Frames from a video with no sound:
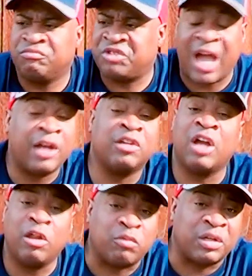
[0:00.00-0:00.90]
sign
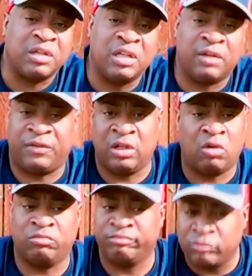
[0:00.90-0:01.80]
another one if he
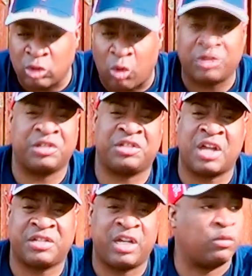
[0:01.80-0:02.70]
don't go into
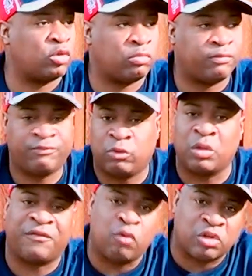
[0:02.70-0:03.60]
sunset with 3
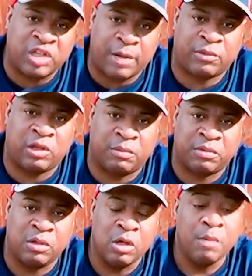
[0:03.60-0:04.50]
or 4 championships.
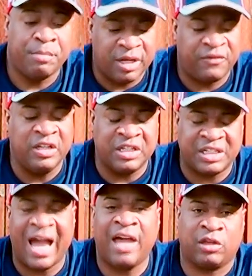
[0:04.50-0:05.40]
But if he
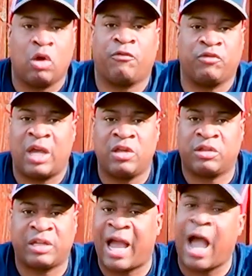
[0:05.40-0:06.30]
decides to go free
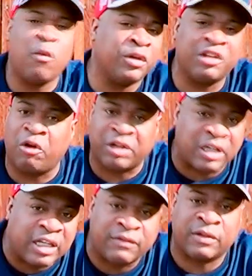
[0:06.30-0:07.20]
agency, I wouldn't go to
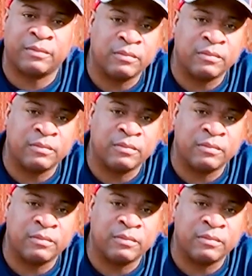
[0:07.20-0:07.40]
Cleveland.